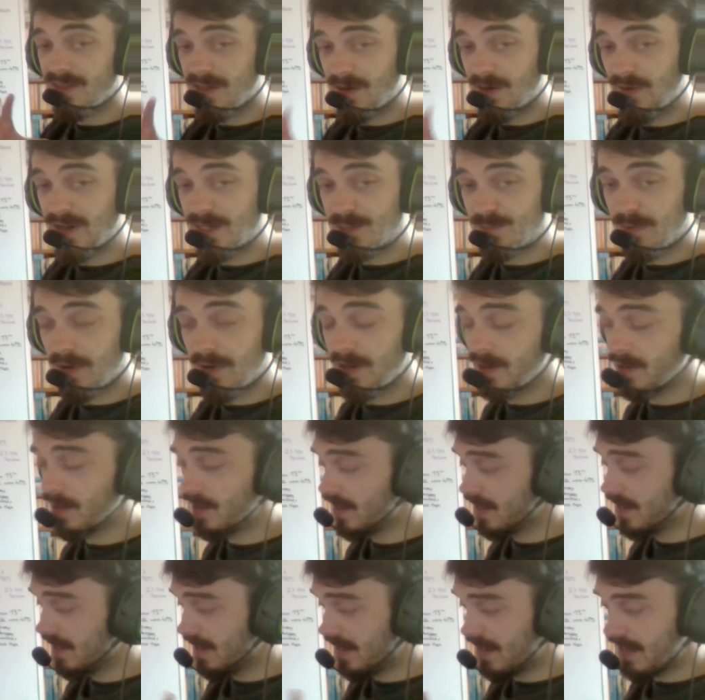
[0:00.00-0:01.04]
their ex player,
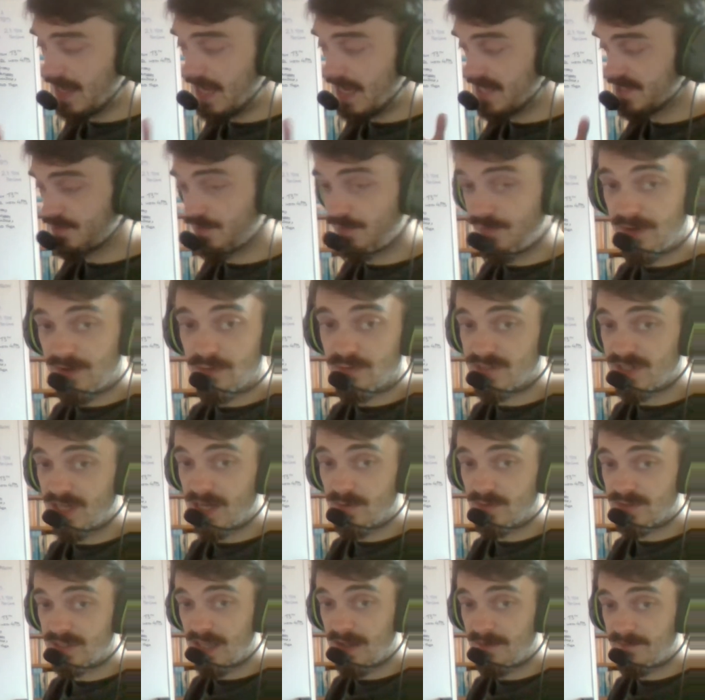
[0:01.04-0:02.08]
has a field day
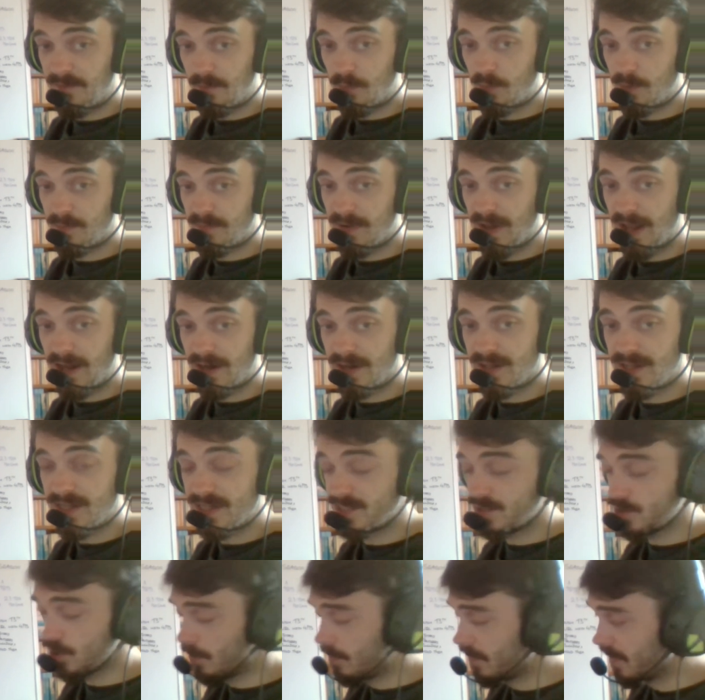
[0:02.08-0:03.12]
with their forward pack. He
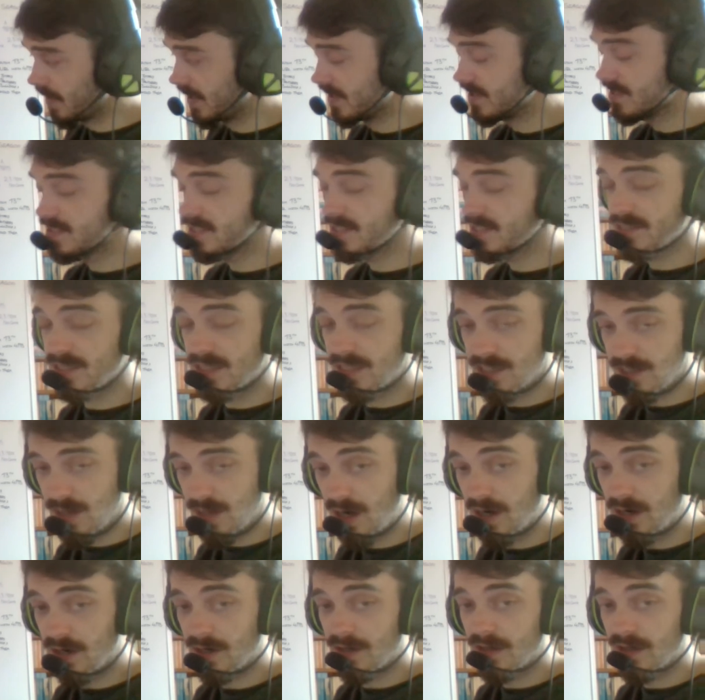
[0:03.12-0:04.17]
dominates the
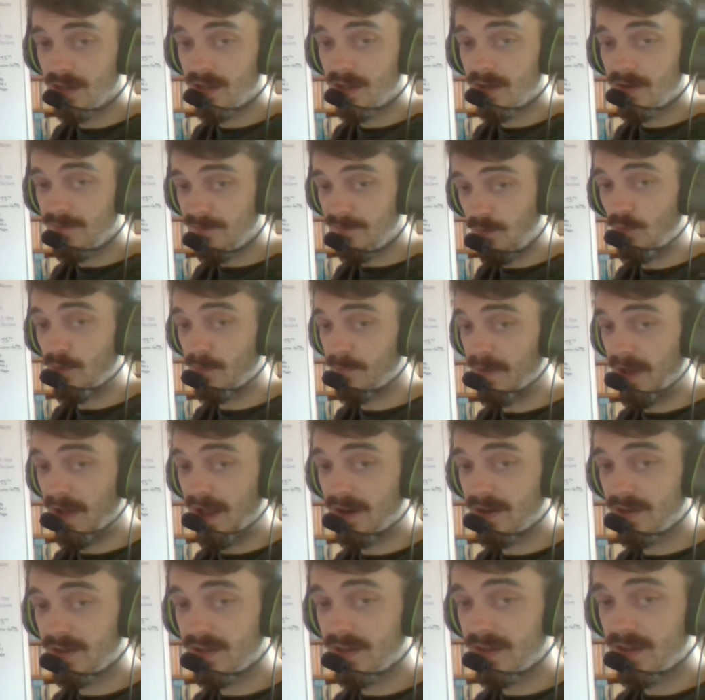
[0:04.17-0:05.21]
young forward
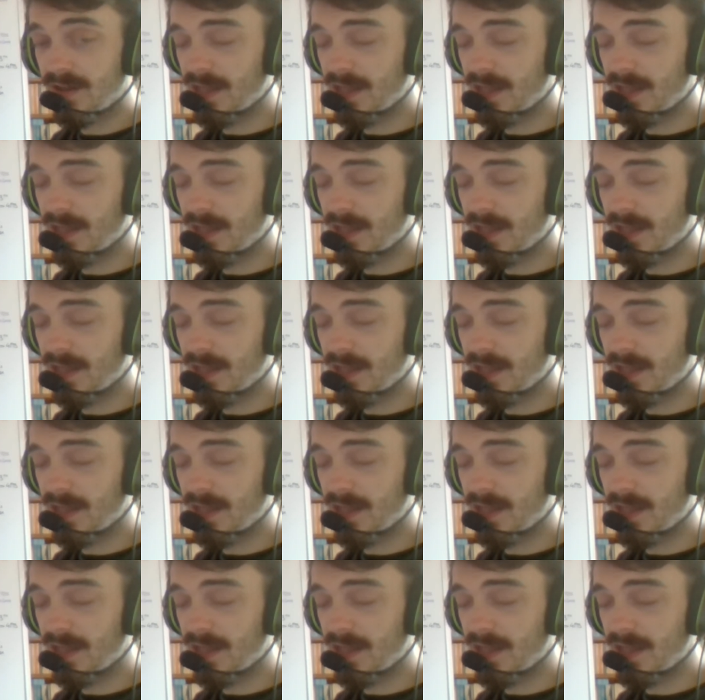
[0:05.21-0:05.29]
pack.